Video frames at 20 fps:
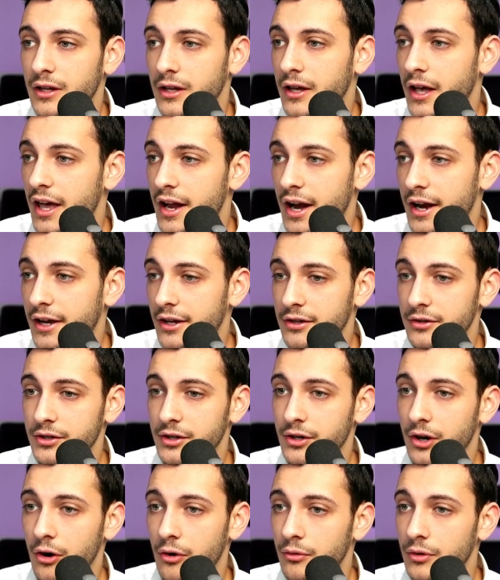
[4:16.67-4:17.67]
And I could,
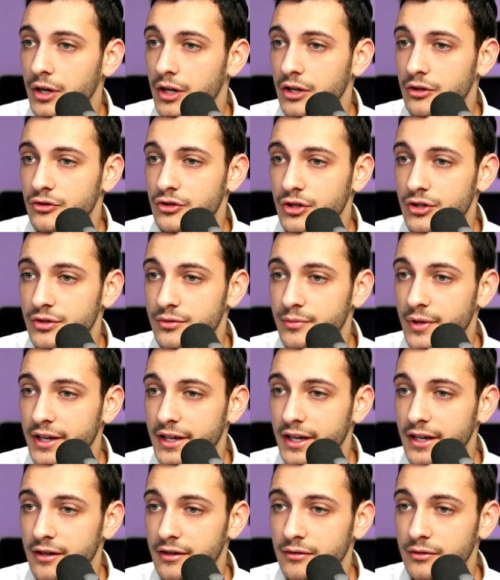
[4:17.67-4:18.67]
just make
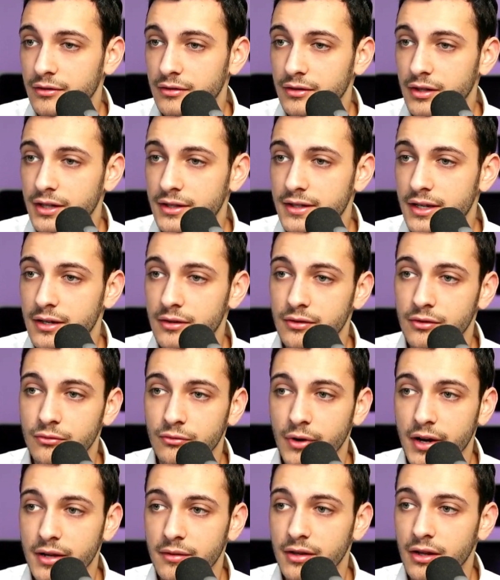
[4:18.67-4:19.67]
it, let's say, the
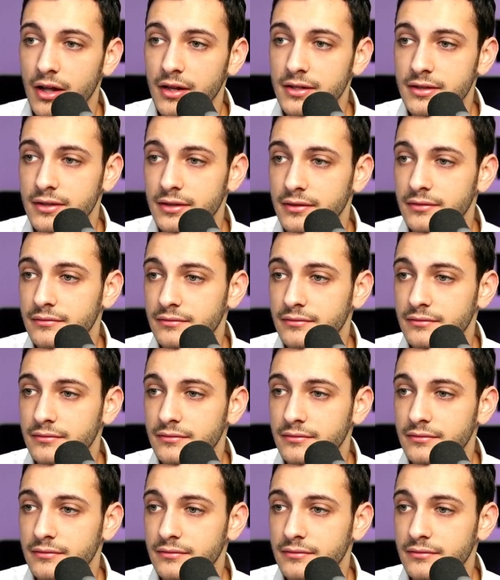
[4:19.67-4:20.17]
rate less.